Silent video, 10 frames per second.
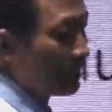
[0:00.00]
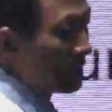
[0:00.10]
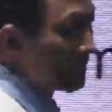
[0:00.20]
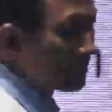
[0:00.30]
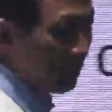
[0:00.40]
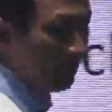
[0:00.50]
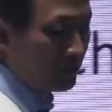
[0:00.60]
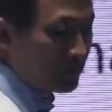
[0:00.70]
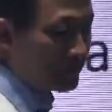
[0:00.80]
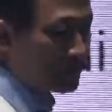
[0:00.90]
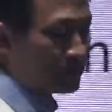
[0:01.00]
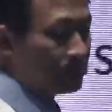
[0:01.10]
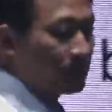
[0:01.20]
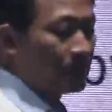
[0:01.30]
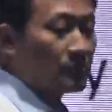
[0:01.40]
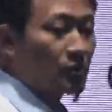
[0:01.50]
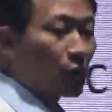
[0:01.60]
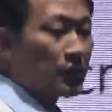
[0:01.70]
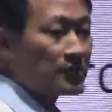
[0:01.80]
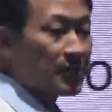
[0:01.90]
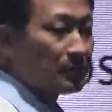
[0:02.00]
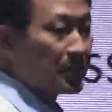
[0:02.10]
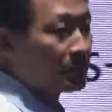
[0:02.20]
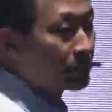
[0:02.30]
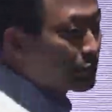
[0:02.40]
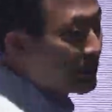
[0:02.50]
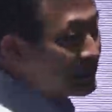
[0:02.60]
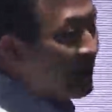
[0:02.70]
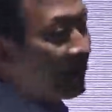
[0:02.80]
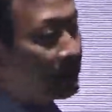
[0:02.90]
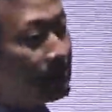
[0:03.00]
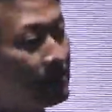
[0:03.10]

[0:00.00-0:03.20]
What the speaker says: And all these tokens can be transacted